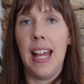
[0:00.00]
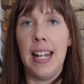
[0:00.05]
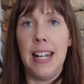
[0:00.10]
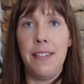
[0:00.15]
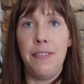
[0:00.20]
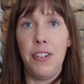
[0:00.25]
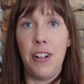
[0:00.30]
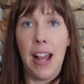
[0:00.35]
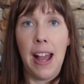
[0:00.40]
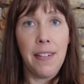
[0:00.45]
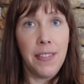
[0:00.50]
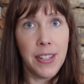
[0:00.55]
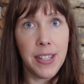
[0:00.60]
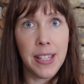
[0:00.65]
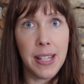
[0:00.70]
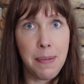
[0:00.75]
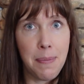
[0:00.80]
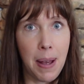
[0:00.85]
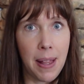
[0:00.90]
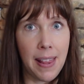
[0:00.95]
And if you haven't
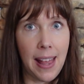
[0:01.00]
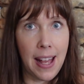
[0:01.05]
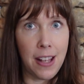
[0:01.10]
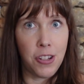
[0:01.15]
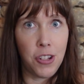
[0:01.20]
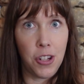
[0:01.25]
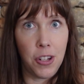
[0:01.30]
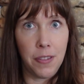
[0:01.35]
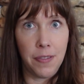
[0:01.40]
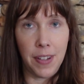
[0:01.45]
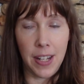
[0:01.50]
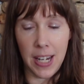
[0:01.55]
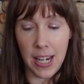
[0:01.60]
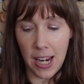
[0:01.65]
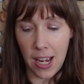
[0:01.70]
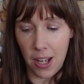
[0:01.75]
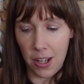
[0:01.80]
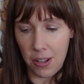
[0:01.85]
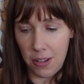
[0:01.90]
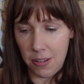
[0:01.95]
seen my last two
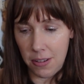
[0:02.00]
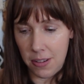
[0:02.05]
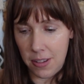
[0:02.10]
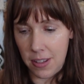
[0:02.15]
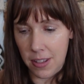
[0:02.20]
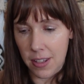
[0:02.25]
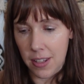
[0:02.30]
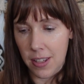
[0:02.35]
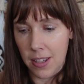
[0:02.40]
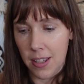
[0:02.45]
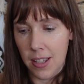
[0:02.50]
videos